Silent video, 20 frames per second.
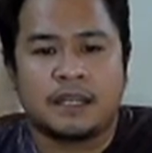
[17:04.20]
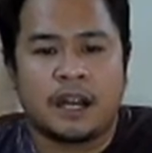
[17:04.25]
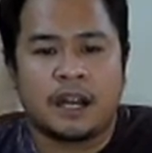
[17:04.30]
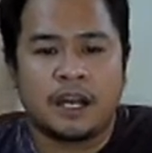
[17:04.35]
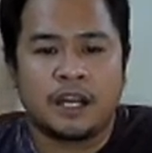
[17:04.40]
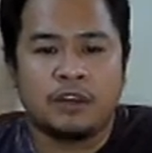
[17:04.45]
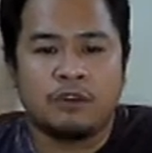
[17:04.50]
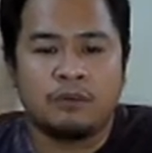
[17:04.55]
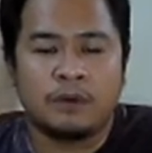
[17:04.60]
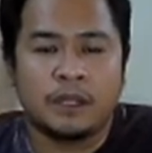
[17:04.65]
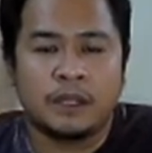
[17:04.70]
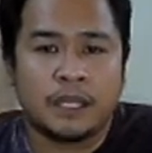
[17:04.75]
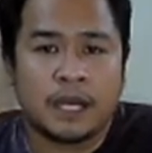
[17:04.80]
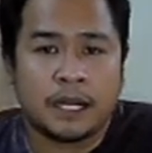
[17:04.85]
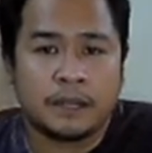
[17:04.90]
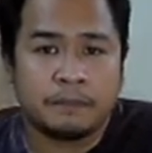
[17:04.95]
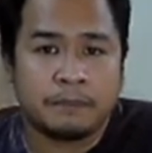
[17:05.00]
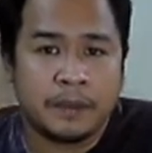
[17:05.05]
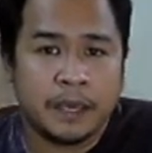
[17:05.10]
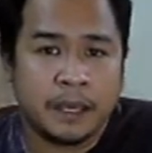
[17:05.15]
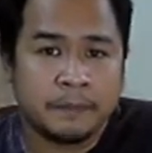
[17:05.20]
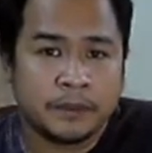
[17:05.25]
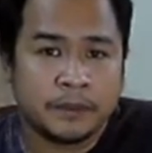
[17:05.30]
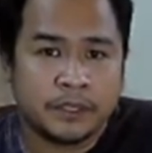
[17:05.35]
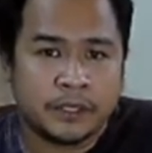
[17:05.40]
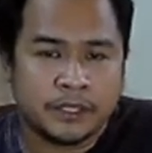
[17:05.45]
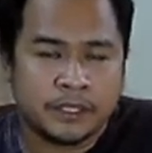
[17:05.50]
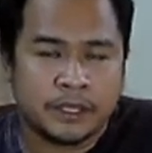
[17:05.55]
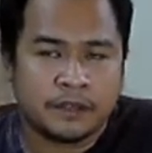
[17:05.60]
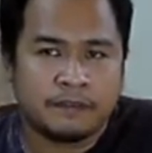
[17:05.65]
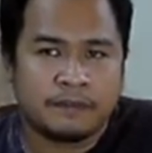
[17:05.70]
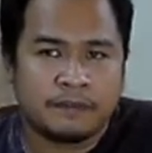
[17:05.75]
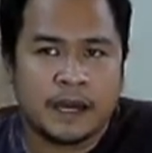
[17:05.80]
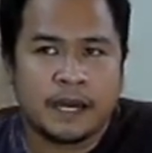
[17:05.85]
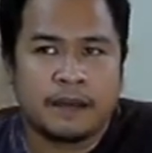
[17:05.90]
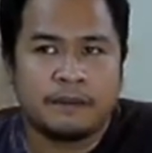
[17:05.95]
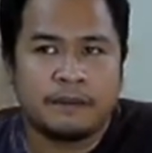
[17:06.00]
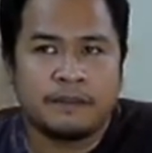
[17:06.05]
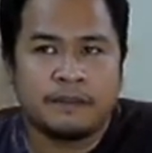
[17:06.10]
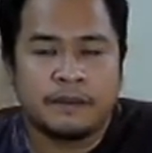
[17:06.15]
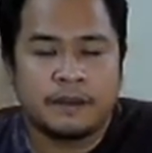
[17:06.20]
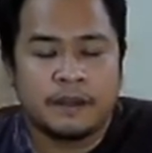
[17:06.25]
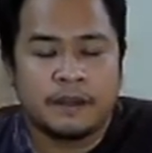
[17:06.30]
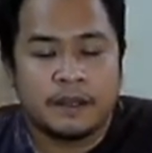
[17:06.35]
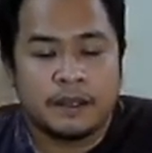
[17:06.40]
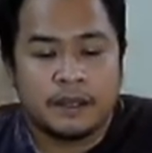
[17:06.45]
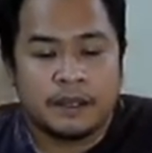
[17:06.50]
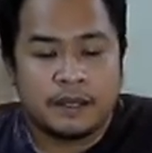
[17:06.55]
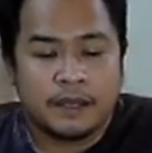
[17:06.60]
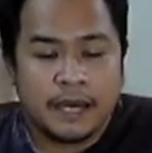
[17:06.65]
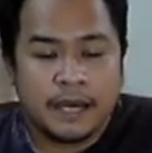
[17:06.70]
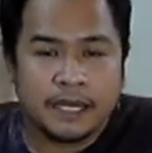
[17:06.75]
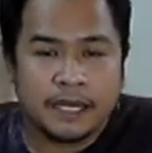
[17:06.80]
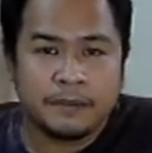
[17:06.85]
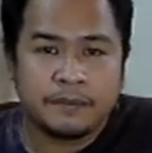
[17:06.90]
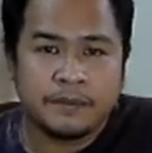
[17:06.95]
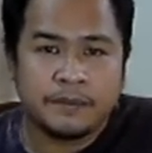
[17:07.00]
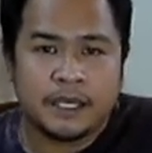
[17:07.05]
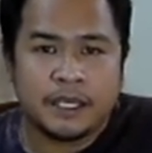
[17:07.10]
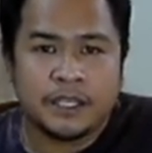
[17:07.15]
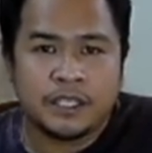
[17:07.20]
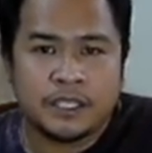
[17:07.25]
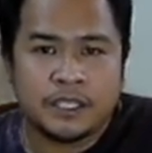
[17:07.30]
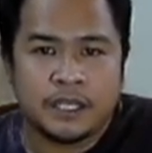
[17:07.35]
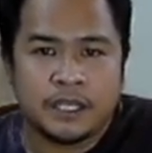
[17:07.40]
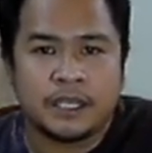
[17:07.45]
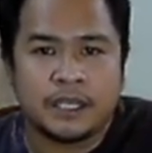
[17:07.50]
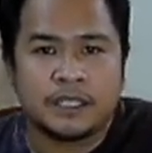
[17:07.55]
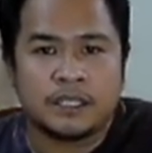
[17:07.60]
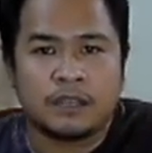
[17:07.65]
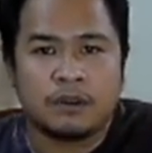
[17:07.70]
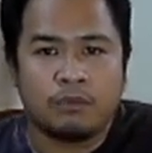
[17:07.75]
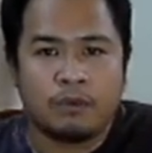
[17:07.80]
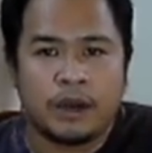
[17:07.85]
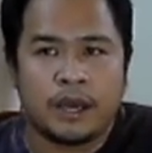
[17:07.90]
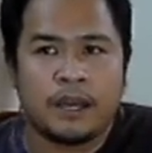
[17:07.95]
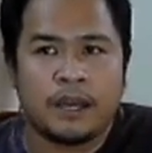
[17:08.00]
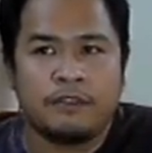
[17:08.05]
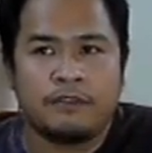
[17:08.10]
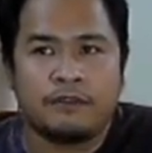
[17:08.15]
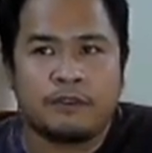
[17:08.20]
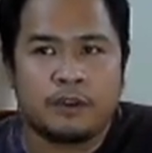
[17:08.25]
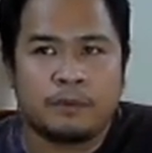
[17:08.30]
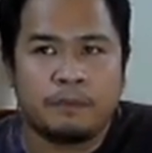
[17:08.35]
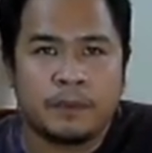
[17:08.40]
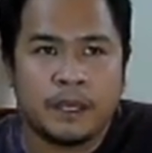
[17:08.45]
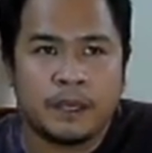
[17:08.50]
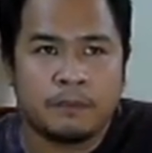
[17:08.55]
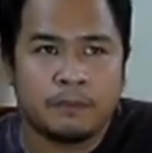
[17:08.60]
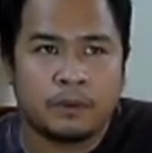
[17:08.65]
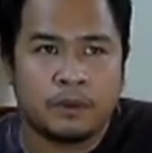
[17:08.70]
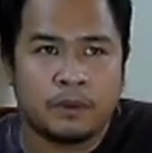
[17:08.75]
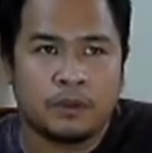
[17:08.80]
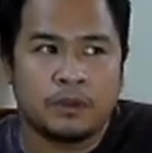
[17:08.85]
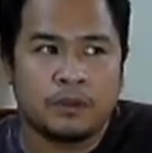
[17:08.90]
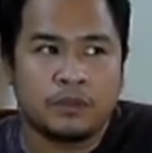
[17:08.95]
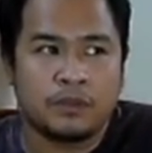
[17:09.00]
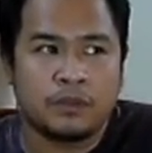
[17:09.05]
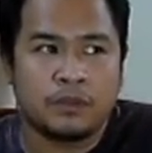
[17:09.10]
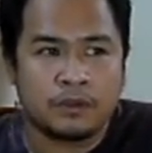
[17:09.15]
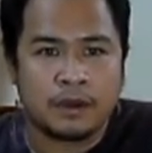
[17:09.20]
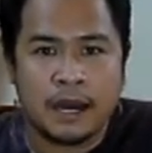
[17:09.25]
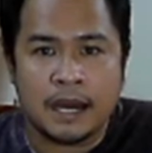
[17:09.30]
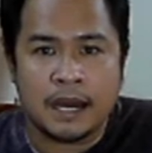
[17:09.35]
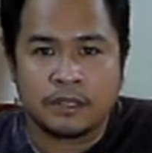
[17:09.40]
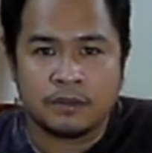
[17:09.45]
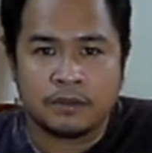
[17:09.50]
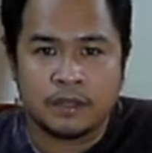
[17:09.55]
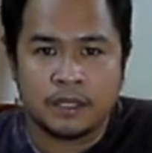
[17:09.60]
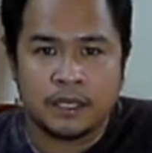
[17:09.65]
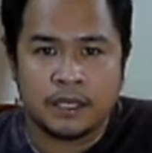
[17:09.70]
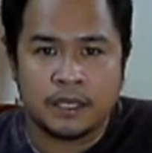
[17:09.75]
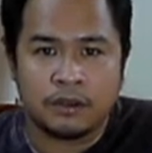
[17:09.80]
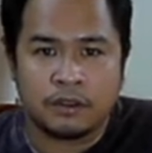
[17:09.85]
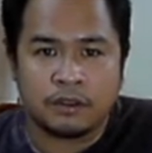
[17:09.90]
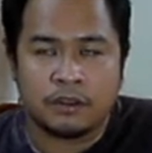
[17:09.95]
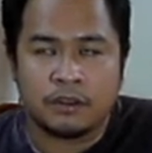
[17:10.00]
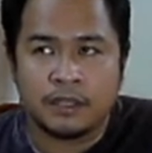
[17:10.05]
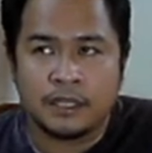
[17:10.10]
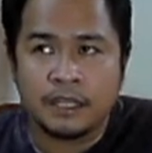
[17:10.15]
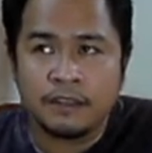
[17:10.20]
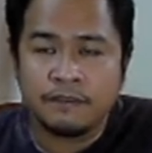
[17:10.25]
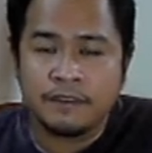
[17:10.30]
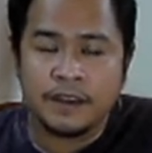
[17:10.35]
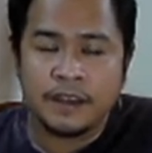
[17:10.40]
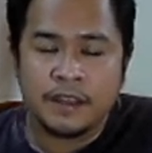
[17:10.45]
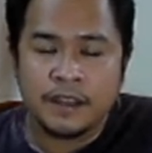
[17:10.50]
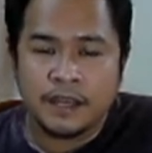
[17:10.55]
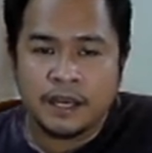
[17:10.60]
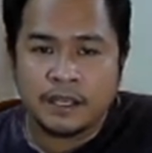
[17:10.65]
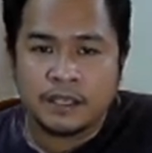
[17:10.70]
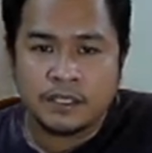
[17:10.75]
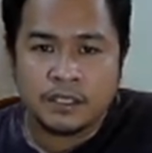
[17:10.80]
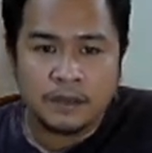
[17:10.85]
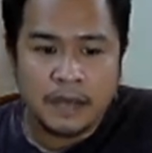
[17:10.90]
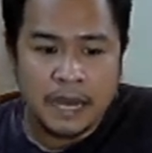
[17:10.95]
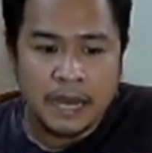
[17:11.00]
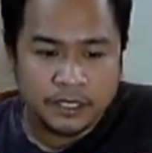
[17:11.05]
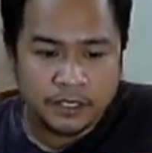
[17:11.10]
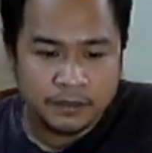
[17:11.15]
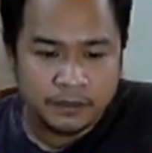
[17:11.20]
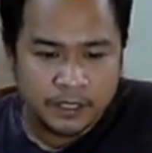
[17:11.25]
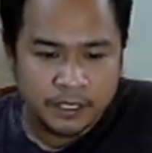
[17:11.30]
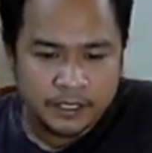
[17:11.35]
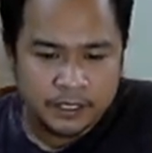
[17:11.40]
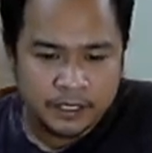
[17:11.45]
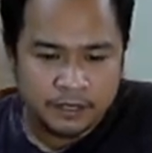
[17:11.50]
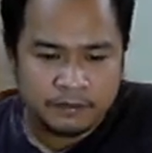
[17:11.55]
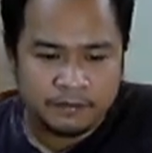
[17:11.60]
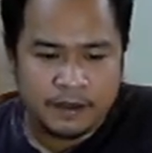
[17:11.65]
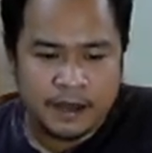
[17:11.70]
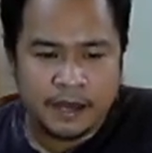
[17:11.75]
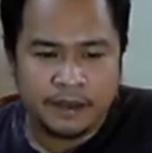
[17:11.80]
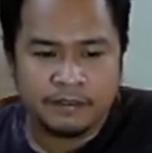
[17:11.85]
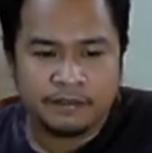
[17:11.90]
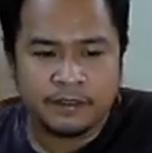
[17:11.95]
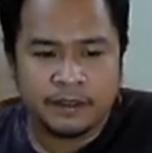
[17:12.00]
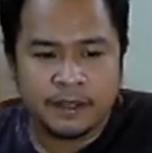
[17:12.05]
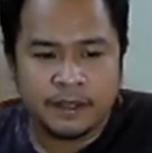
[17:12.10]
are you will not be able to survive. Adaptation is a way for people to actually, or living things to actually survive.